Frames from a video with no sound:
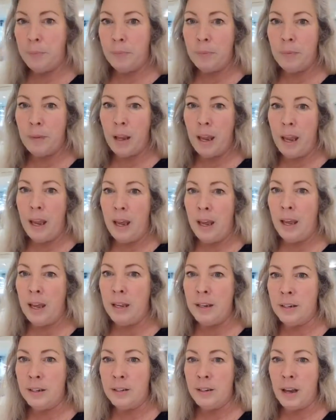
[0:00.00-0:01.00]

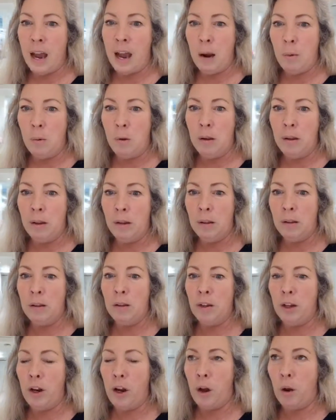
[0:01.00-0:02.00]
and I will,
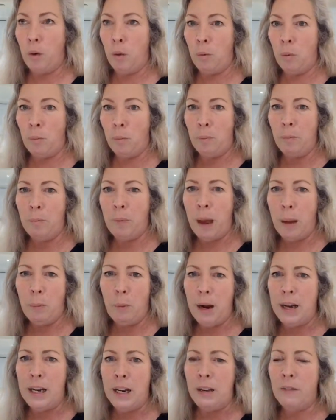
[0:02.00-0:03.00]
I'm
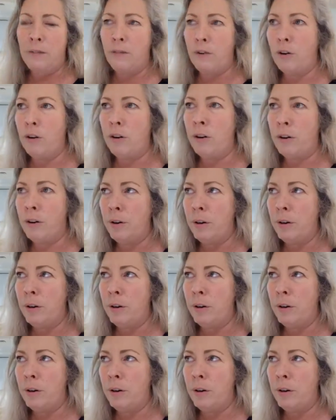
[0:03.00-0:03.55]
waiting for